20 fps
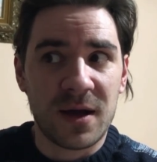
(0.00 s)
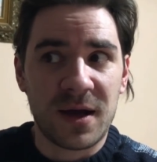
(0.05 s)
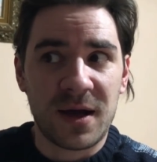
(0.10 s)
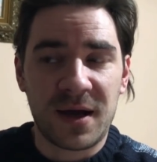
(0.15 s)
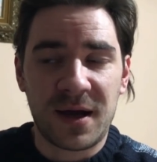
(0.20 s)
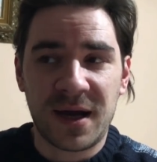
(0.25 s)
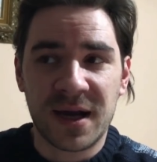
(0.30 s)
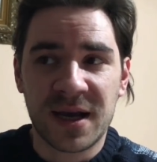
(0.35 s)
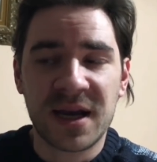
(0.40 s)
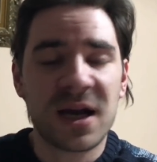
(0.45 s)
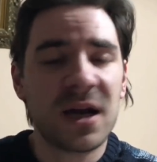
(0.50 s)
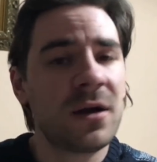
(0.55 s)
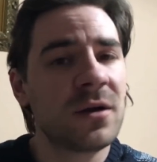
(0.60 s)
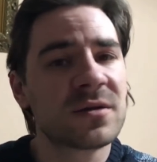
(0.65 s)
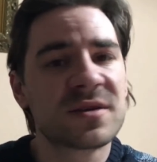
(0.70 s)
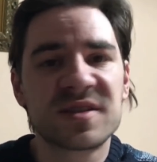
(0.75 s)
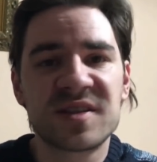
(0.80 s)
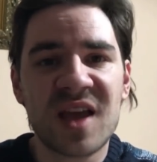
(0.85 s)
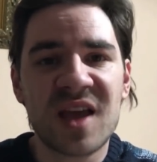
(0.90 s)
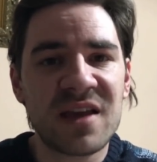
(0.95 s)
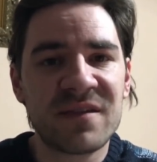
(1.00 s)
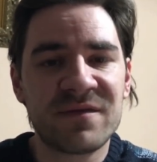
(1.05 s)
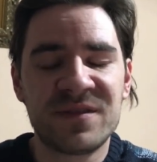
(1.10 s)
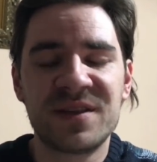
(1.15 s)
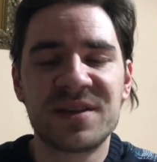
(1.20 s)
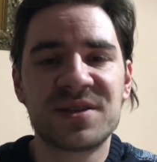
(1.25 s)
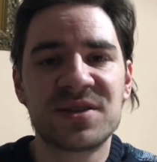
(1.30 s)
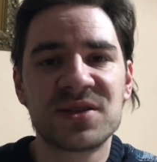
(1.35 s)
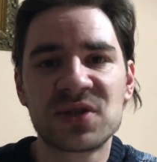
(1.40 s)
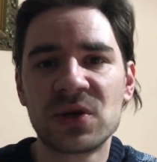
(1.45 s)
I cannot say if
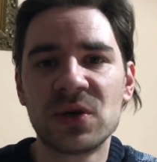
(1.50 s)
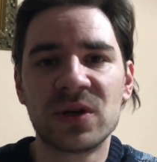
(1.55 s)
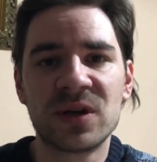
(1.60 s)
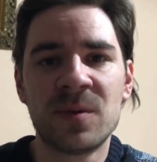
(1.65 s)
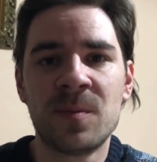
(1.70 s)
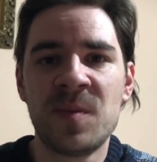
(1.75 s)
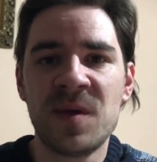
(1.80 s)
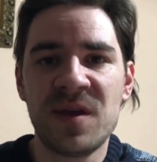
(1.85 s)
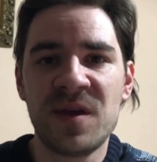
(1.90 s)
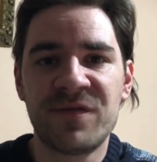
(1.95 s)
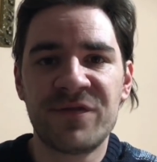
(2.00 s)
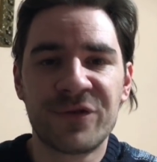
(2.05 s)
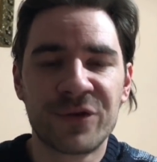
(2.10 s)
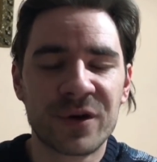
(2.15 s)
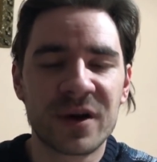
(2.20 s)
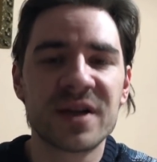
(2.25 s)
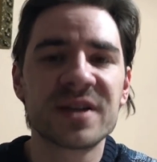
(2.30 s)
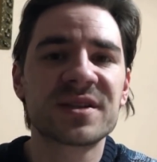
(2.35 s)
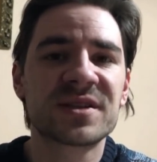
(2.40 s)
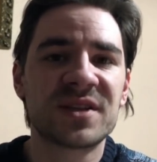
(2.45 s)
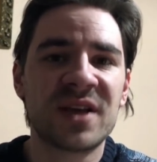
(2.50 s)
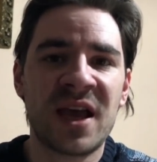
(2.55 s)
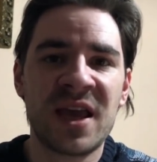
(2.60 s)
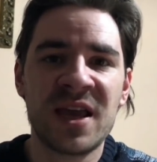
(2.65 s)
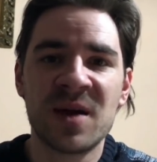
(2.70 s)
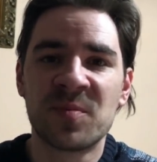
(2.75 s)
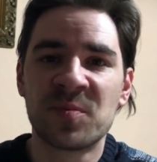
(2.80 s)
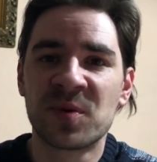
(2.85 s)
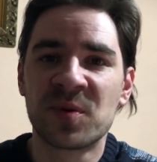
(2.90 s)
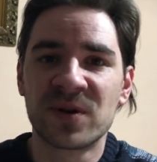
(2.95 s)
this is going to be for us a, a
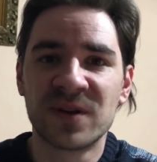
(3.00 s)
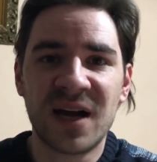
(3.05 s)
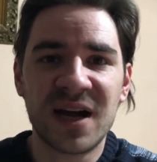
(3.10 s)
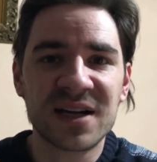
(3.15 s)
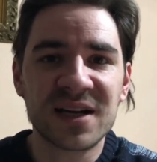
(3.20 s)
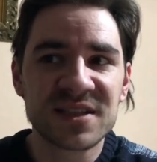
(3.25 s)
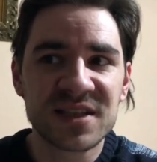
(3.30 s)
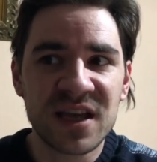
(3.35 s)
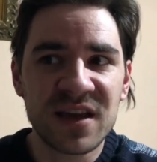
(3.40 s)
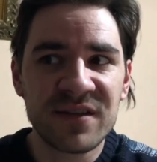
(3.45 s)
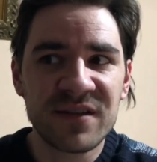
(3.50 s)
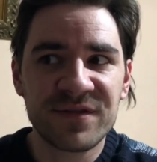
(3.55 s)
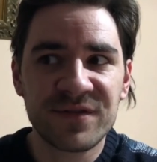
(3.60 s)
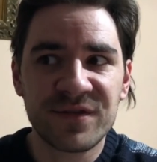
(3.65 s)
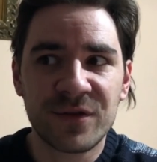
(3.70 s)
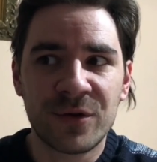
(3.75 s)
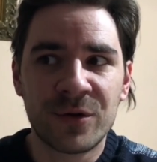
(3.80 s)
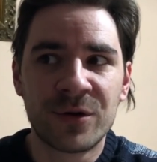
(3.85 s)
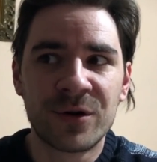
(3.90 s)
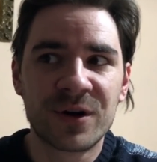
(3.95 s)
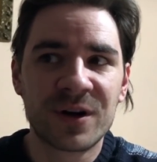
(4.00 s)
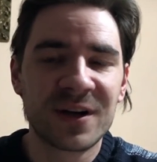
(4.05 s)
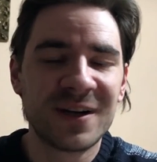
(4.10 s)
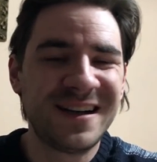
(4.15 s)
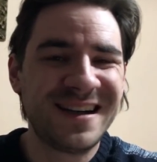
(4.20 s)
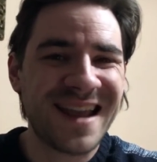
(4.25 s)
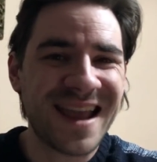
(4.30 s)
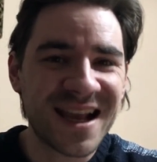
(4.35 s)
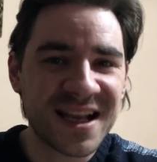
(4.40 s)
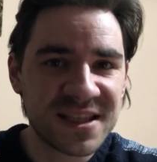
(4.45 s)
productive or a
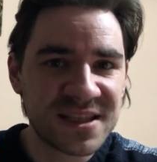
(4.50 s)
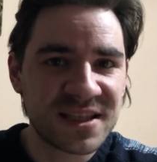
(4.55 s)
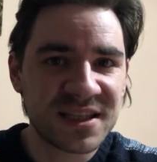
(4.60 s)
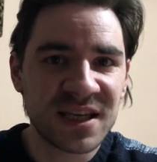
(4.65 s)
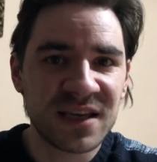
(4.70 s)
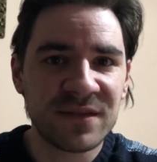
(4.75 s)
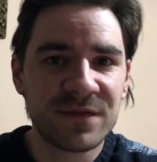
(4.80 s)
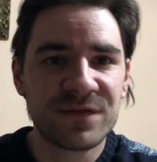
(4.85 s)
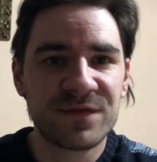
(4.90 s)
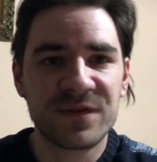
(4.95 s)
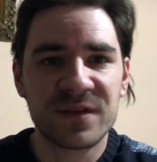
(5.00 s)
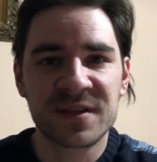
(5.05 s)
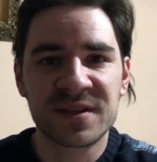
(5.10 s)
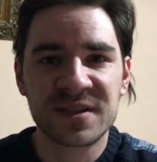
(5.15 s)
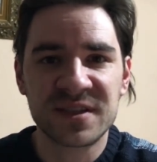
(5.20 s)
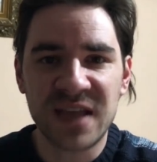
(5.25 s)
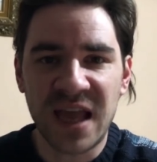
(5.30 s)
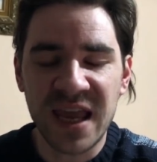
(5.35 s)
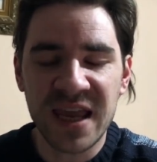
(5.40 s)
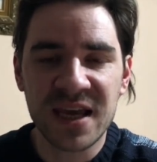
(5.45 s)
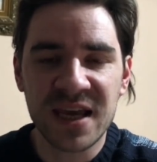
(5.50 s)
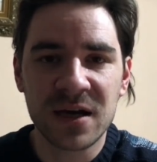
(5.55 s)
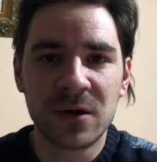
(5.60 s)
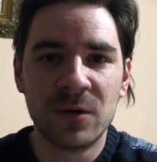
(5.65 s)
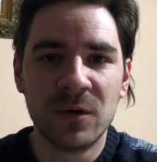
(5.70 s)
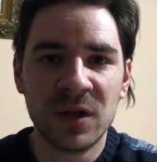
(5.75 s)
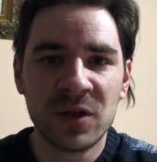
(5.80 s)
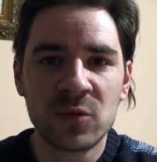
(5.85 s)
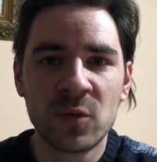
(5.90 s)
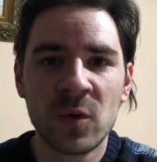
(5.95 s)
negative cycle.
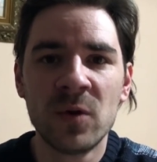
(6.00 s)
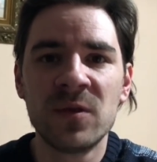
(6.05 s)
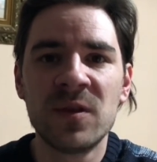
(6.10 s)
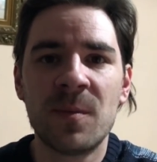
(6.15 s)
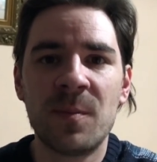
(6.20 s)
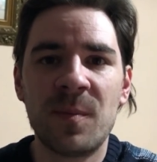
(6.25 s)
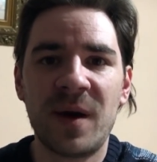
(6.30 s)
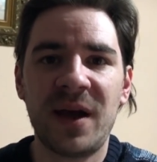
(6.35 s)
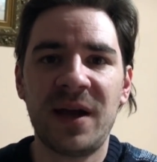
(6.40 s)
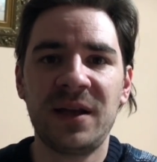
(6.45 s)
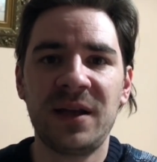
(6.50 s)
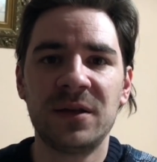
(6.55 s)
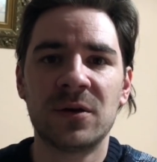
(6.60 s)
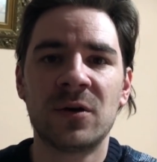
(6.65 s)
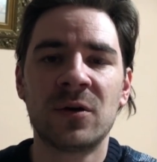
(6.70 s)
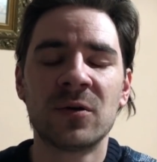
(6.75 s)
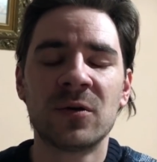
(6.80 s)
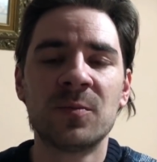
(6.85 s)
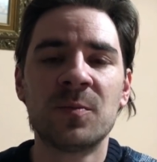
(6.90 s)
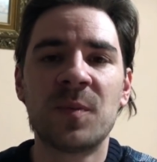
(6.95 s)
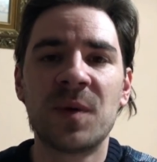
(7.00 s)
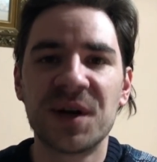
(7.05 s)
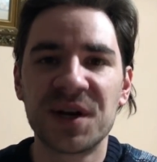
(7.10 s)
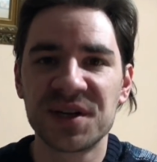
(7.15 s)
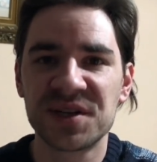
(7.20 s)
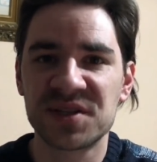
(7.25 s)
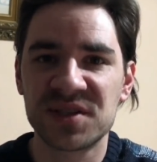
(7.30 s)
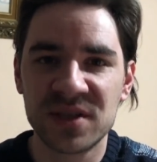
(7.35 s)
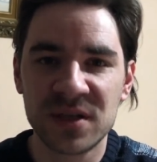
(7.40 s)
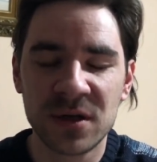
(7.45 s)
It will depend on
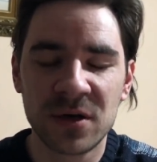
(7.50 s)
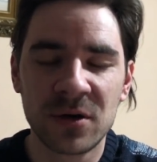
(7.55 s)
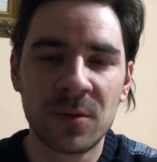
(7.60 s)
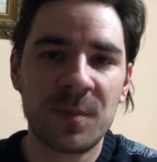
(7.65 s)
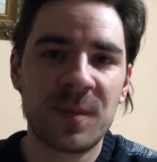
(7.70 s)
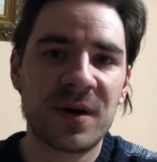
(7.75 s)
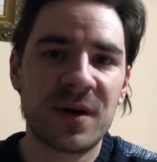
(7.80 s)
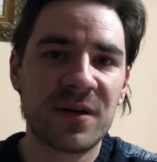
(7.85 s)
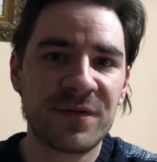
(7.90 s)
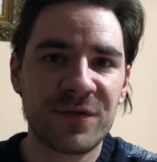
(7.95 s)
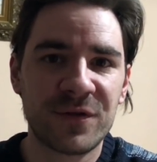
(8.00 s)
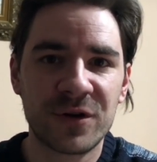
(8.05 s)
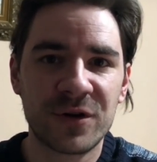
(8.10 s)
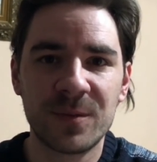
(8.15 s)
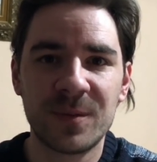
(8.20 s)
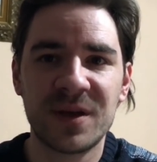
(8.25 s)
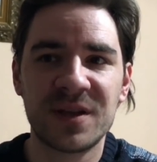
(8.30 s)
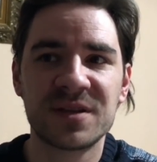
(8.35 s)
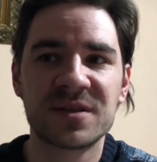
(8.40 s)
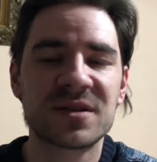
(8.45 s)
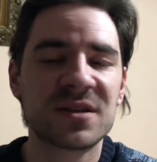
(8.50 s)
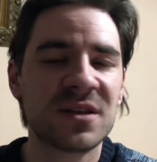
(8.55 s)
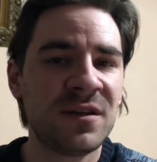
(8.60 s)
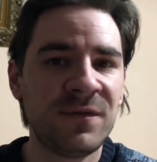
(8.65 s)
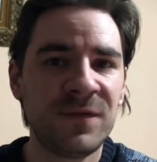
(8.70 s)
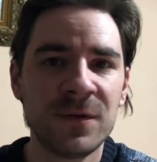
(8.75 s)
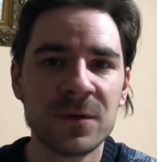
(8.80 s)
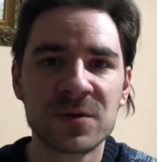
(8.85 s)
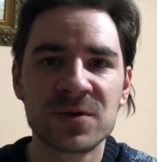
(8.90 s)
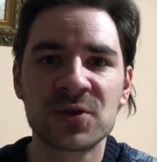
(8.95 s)
personal performance.
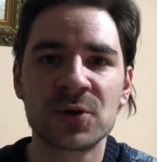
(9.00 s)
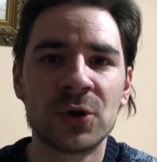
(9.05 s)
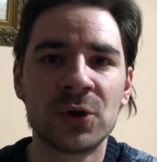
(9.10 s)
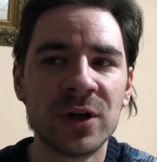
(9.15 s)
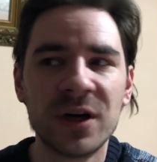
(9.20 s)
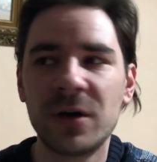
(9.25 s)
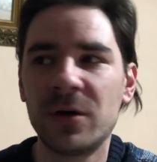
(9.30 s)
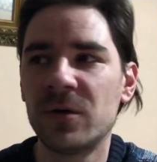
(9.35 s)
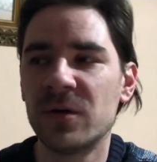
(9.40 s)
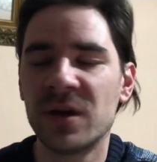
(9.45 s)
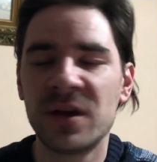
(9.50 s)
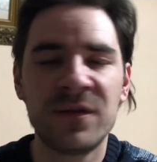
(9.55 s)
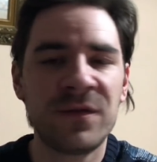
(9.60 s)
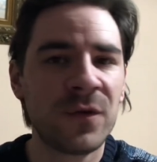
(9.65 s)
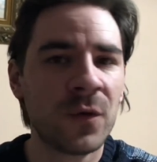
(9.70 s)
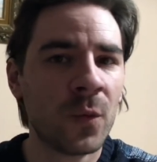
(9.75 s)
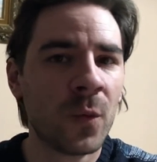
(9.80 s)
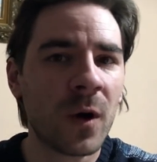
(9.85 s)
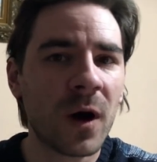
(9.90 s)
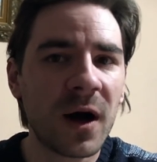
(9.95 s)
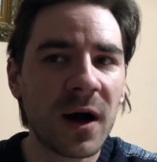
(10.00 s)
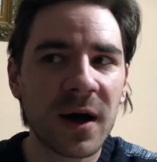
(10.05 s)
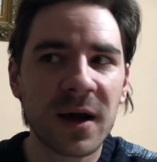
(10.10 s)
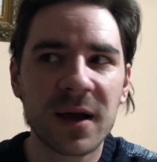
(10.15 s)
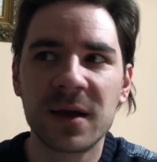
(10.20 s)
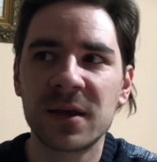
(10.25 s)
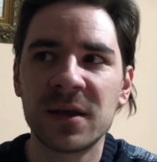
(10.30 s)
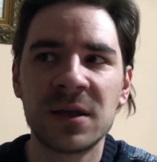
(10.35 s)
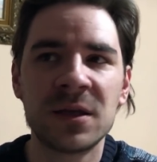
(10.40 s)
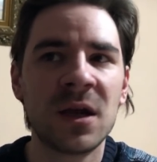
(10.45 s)
If you toil, if you
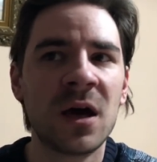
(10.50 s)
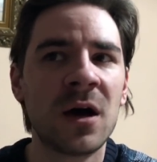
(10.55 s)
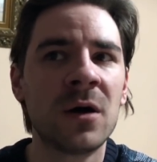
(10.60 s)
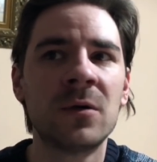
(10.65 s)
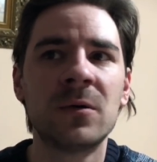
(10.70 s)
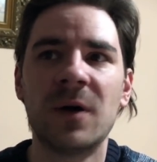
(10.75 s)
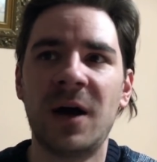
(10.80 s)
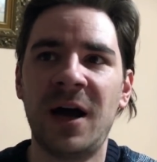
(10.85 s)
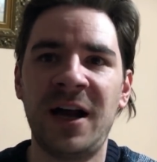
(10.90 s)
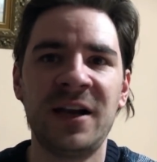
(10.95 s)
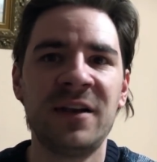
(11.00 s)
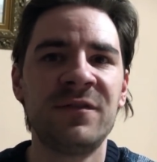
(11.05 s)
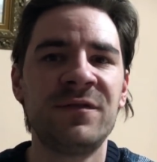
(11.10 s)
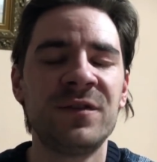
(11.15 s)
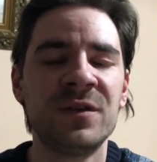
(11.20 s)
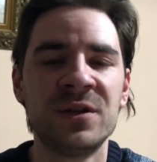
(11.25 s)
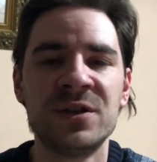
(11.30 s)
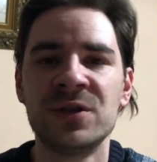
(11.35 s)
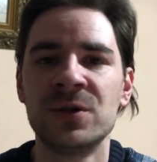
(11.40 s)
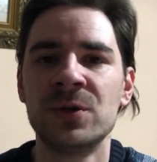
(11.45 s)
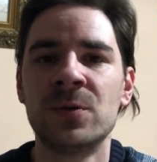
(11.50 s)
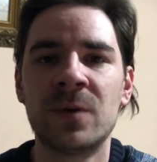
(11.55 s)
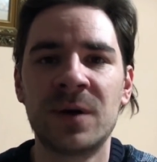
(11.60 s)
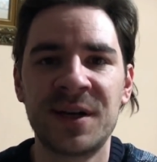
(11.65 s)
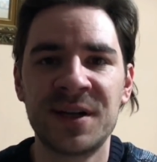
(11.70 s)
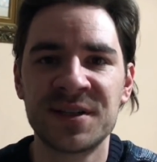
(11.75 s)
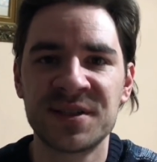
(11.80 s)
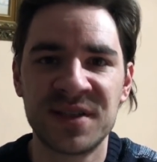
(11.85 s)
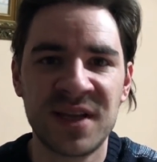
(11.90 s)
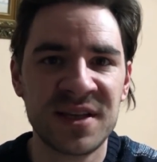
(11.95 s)
work, you know, and if you do what
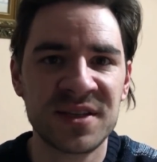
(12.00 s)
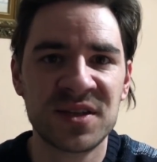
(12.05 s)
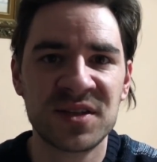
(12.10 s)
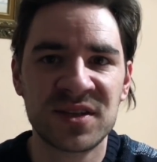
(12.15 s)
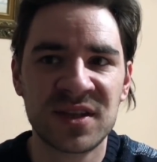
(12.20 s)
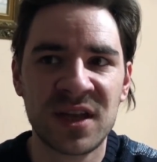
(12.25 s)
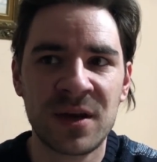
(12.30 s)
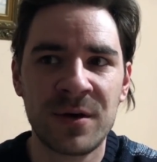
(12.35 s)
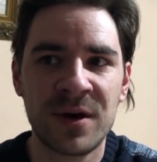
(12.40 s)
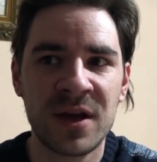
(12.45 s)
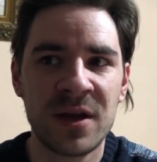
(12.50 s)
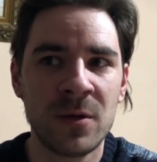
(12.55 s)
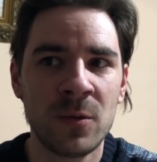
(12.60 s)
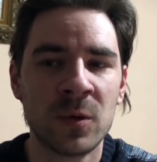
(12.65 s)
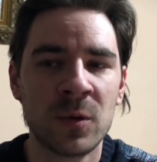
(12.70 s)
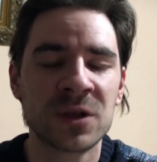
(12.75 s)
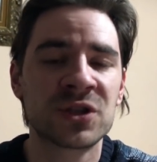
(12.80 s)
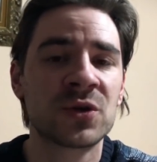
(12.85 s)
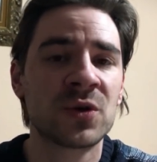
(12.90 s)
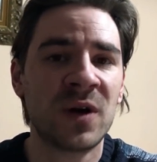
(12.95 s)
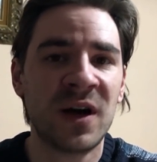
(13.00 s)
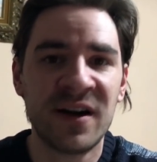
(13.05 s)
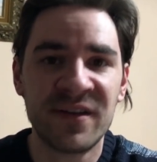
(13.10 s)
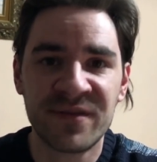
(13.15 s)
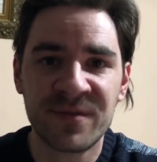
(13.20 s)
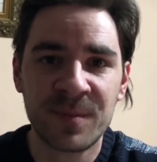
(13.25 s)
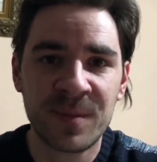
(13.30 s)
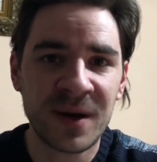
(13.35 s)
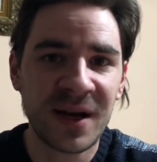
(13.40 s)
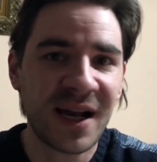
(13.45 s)
is necessary, what you
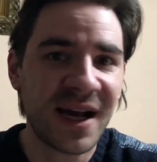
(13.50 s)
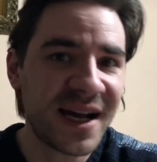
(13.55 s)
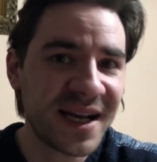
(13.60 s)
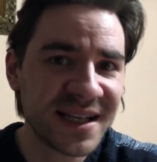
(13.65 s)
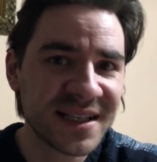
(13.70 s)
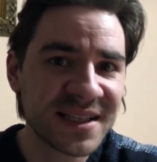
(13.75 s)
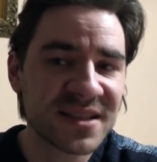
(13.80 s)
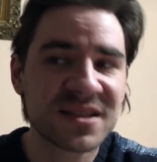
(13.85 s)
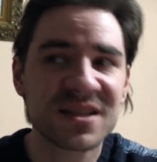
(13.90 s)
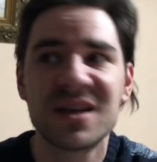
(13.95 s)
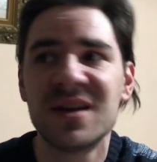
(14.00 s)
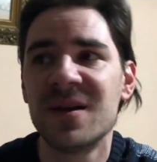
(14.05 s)
have planned,